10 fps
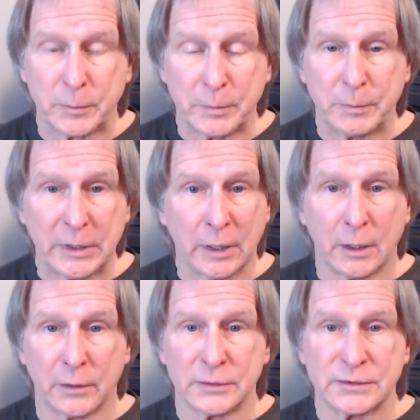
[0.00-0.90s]
Be
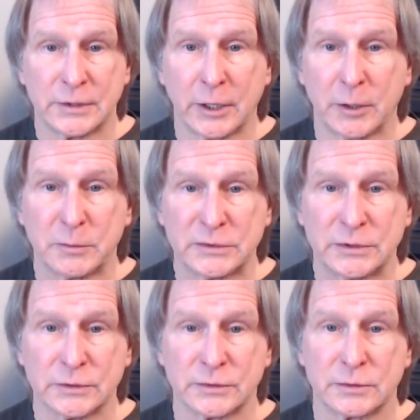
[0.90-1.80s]
all the same. It's
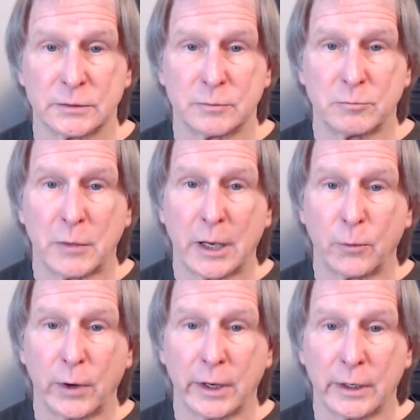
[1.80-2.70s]
just my
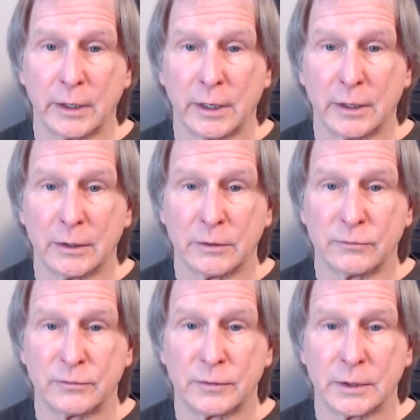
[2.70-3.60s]
way
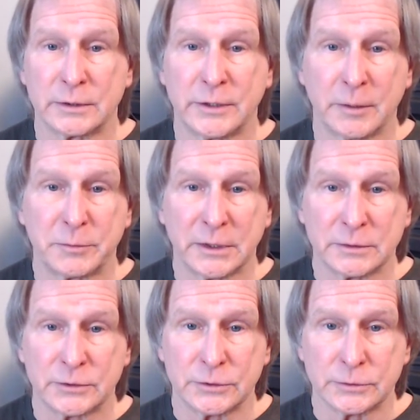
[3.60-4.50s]
of attempting
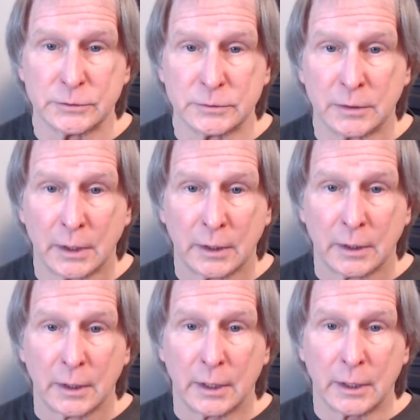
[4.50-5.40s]
to
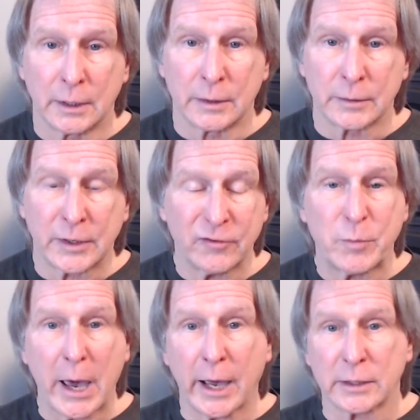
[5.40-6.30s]
give
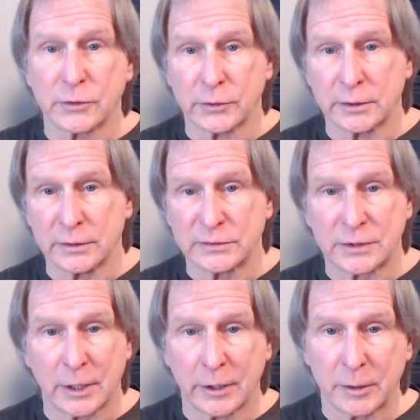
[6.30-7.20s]
back during this
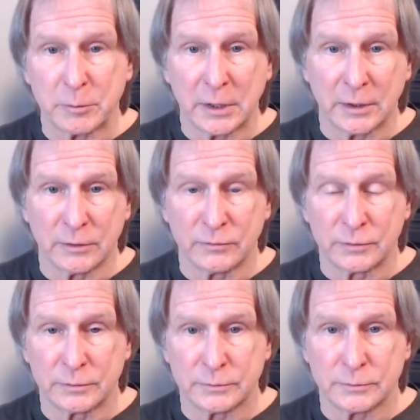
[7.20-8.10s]
time of
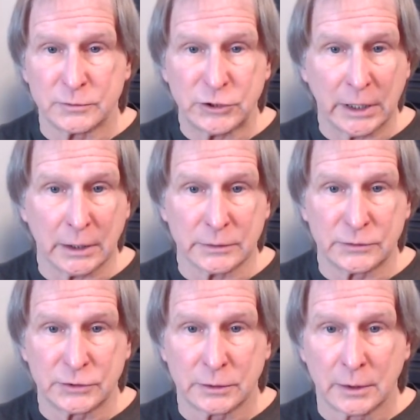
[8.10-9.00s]

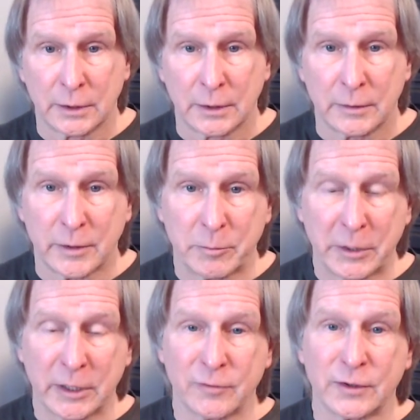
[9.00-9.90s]
challenge that
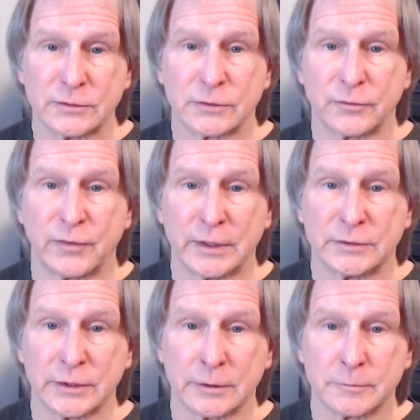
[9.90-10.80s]
many of us are
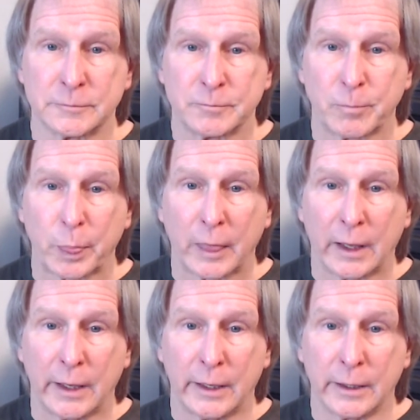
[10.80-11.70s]
facing,
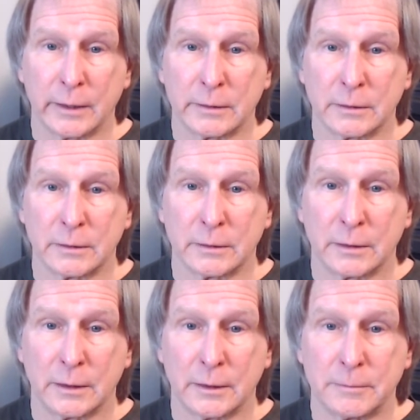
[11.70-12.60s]
and
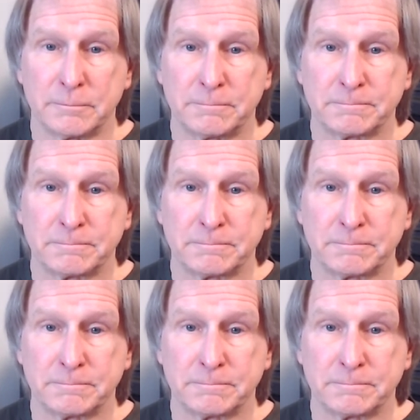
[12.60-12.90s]
kind